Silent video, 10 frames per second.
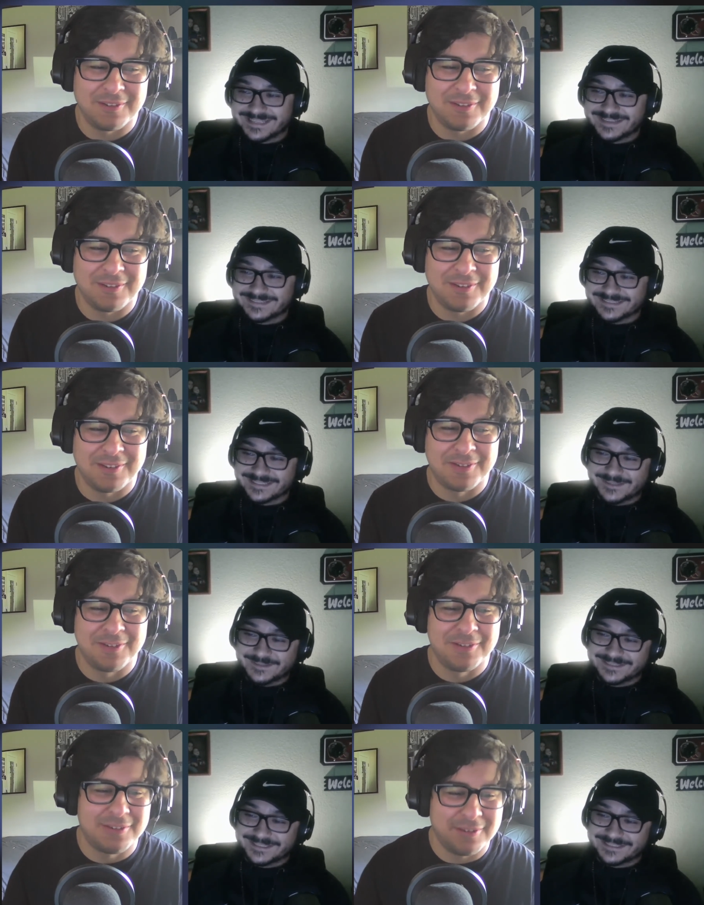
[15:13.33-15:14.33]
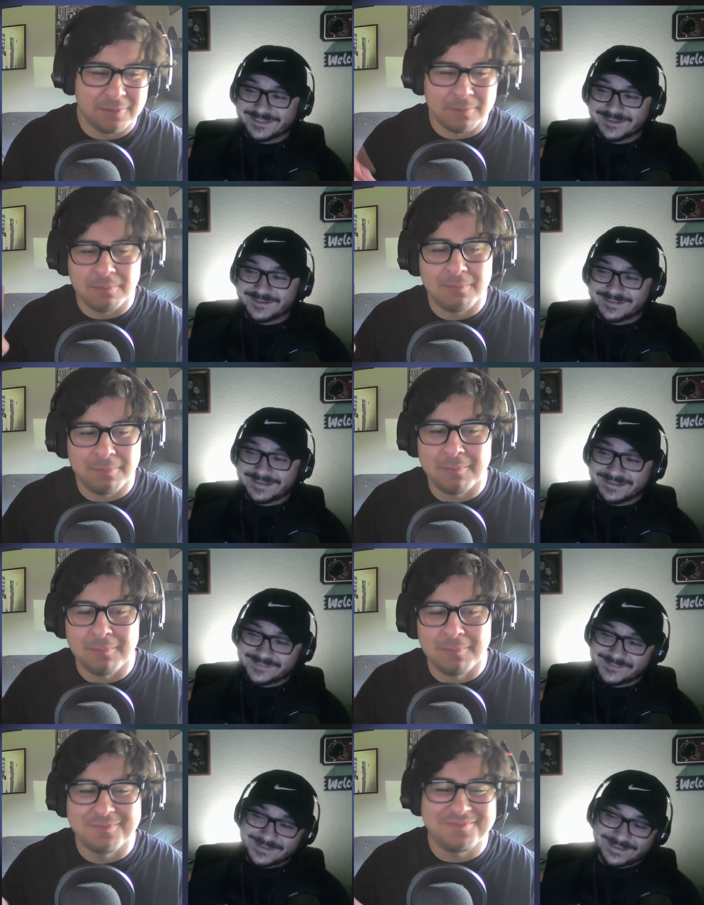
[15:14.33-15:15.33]
Speaker 1: carries an acoustic guitar around
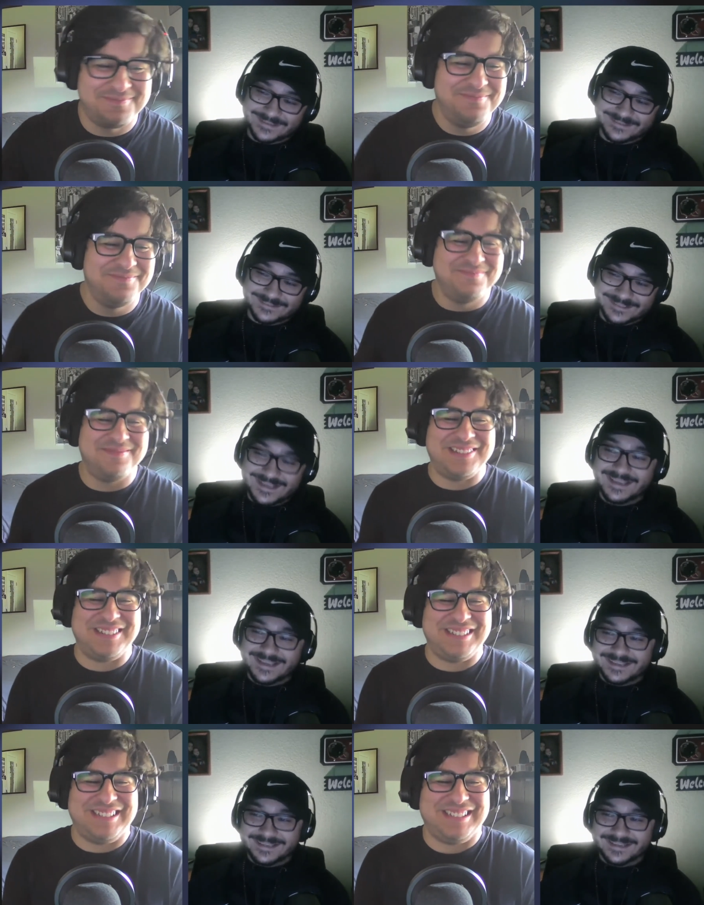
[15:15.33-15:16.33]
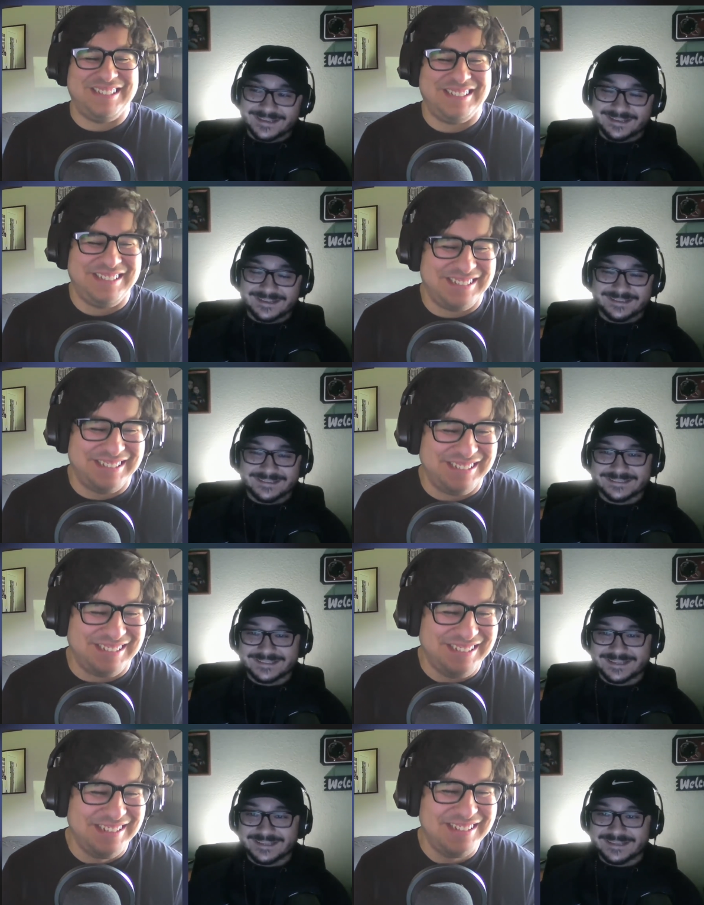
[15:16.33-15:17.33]
everywhere he goes. Yeah, and he's
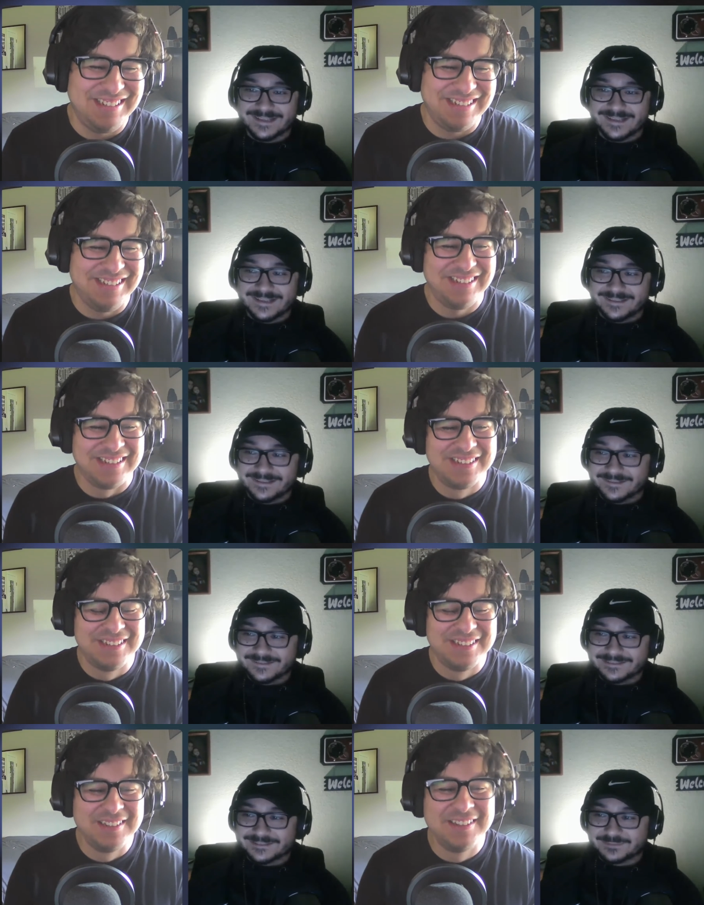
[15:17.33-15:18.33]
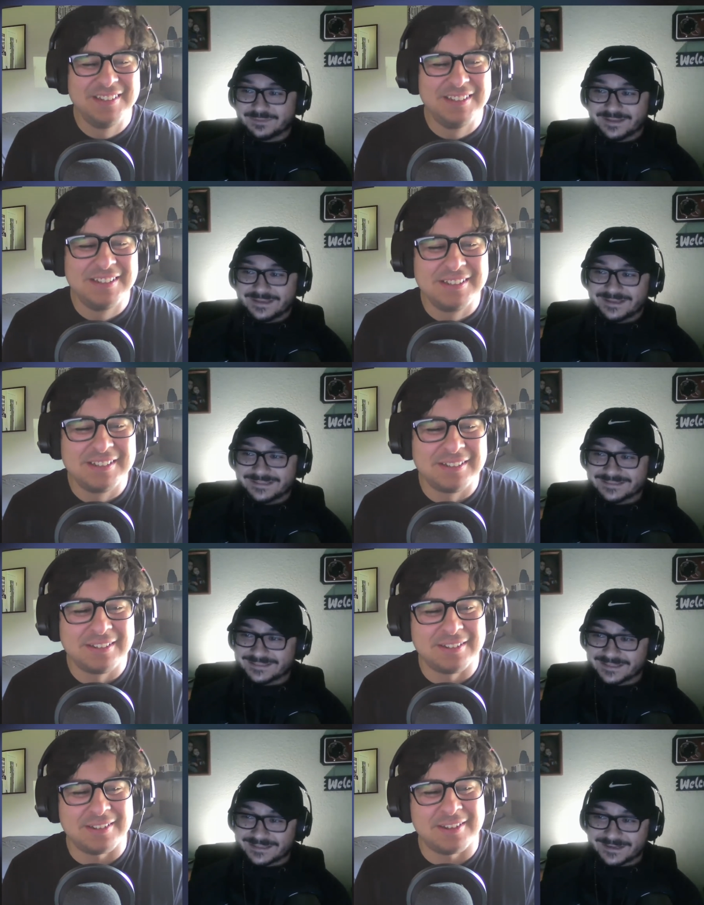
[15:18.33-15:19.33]
like, you know, he's just playing his in
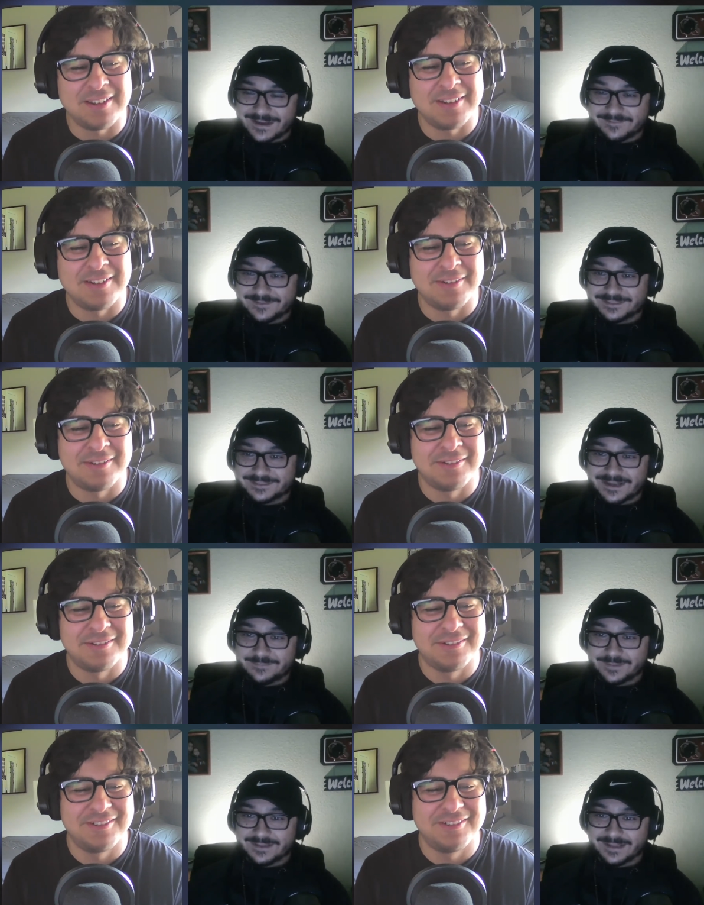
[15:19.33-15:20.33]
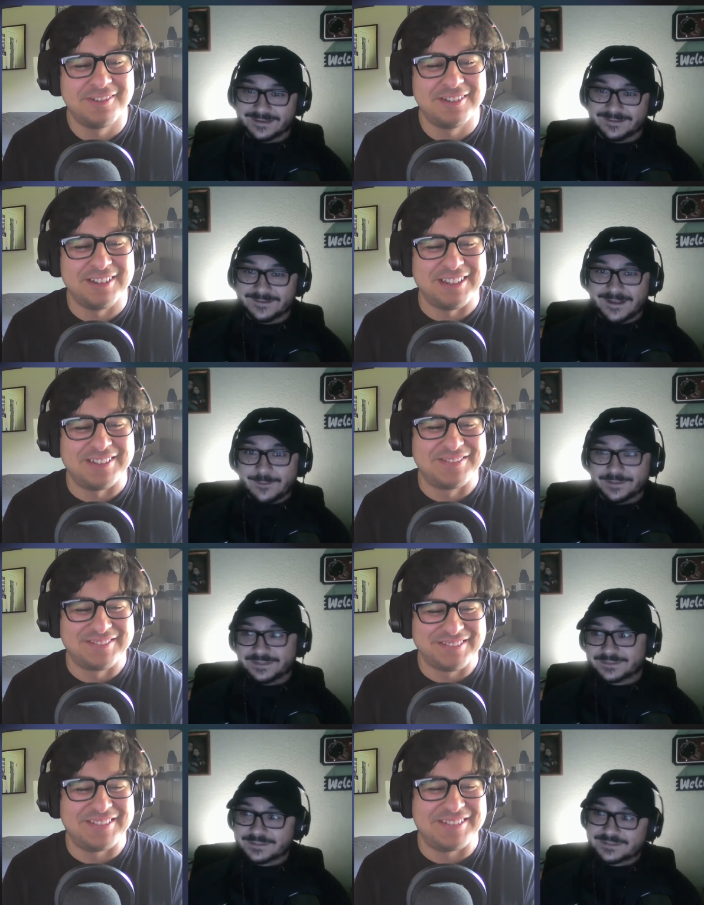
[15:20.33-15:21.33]
like a coffee shop, but like when he yeah.
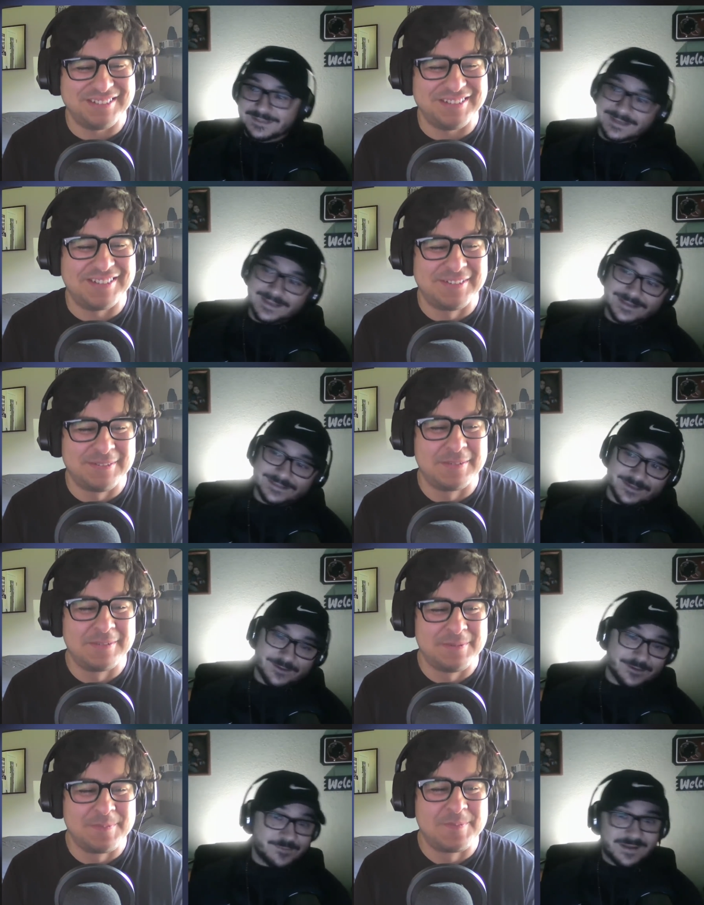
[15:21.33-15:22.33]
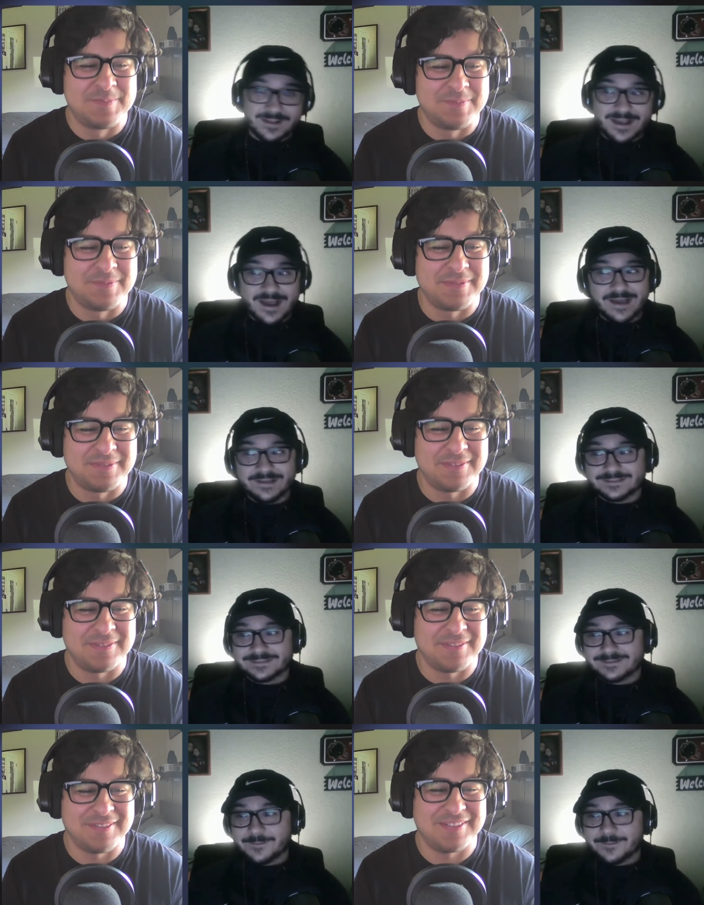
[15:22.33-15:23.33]
starts singing, it's like, oh my
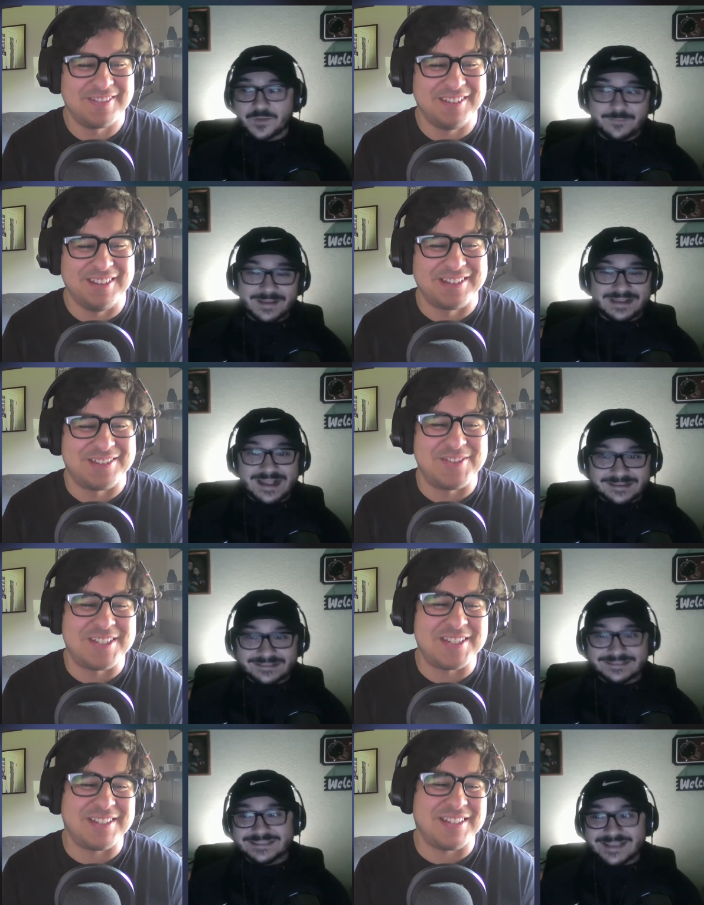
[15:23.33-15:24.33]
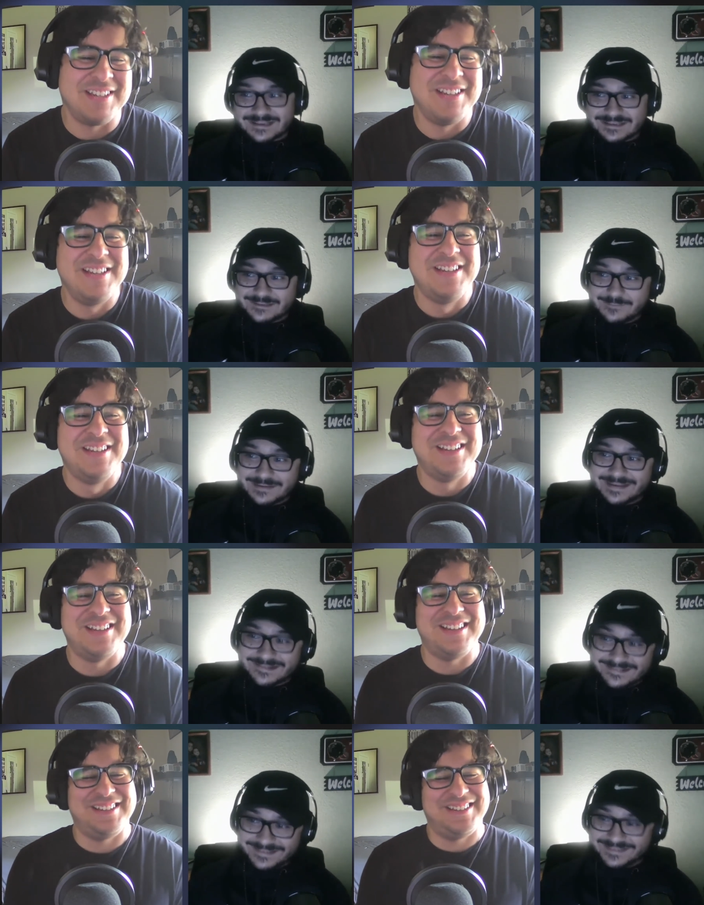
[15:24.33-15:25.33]
gosh, oh my gosh, it's he's actually like, really
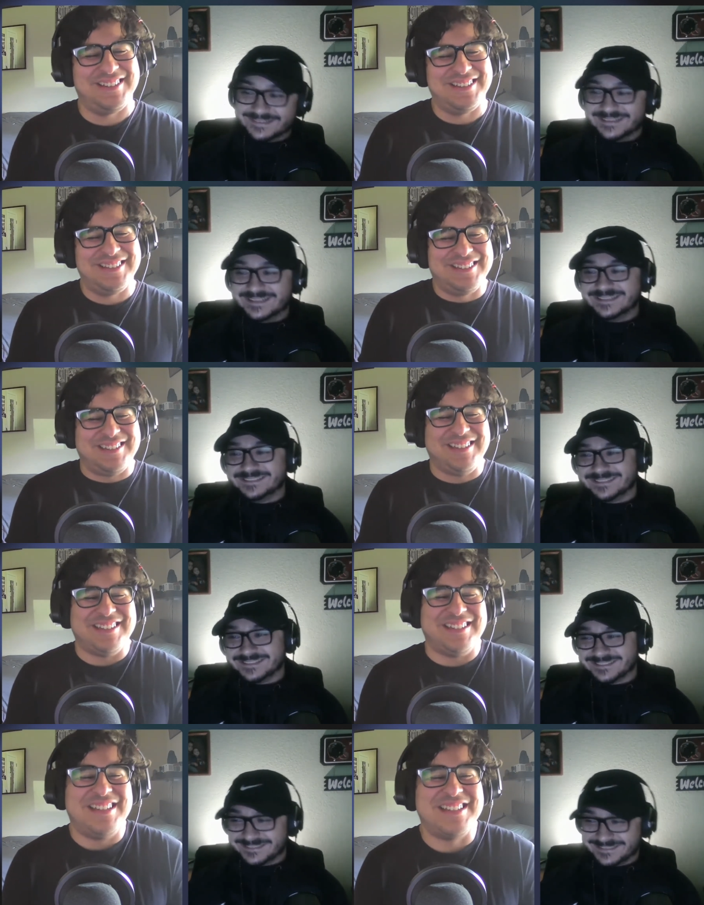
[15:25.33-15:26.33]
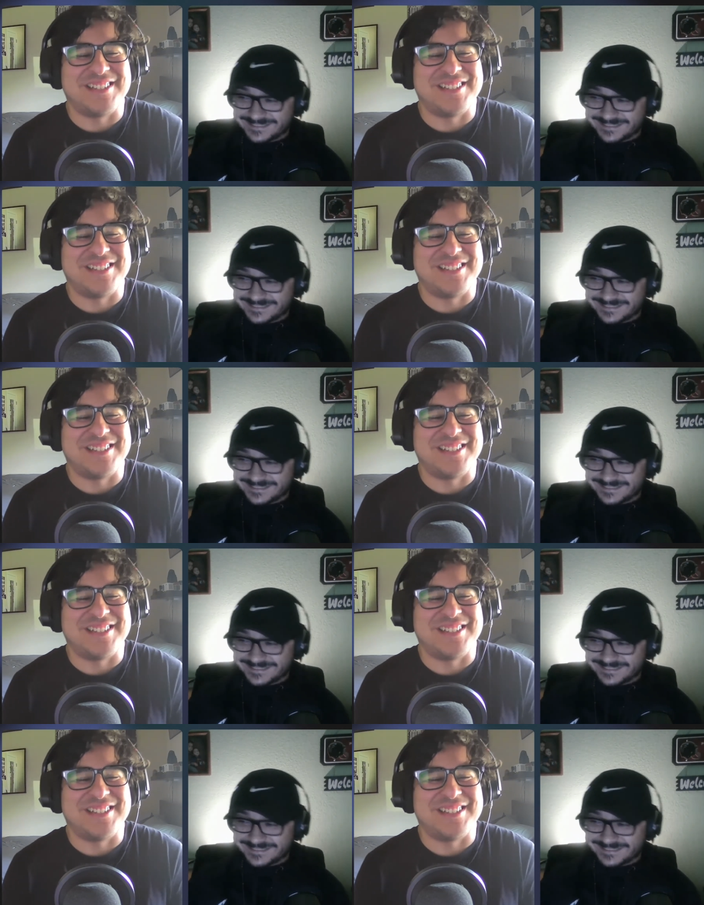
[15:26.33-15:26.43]
good.